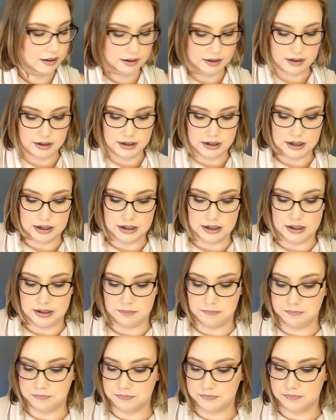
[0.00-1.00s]

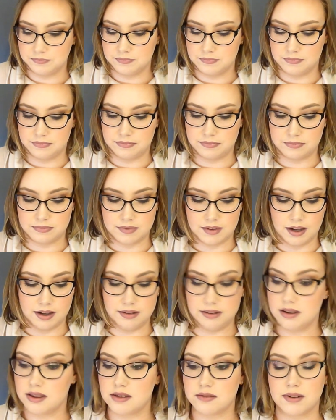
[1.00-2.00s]
And
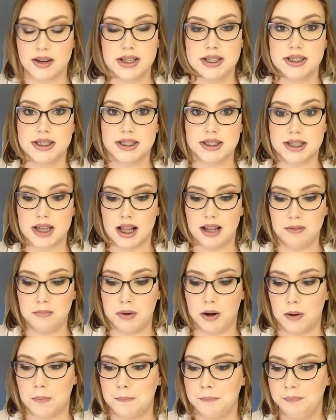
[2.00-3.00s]
then the rest is
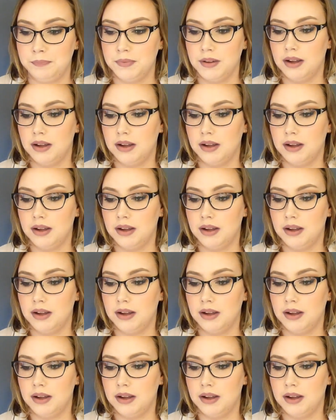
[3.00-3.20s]
Colourpop.